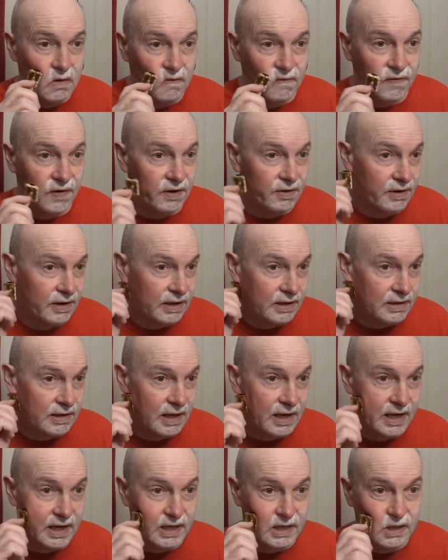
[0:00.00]
Very
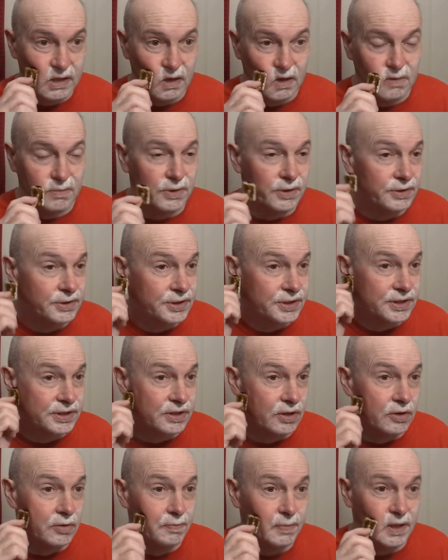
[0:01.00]
light, almost
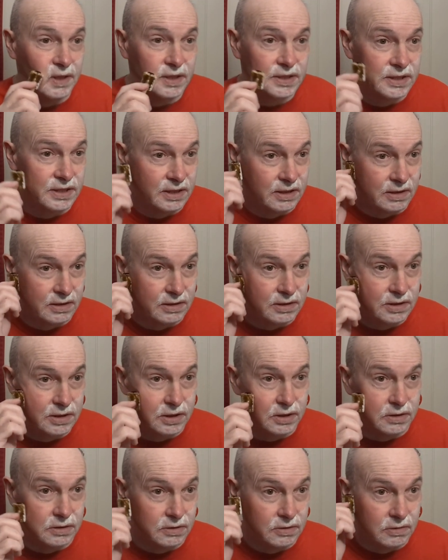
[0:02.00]
soapy scent
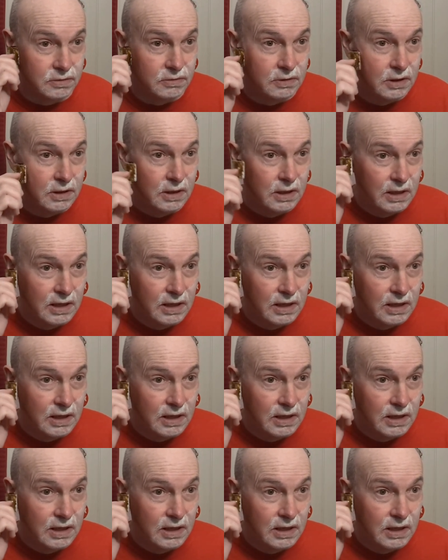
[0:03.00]
too,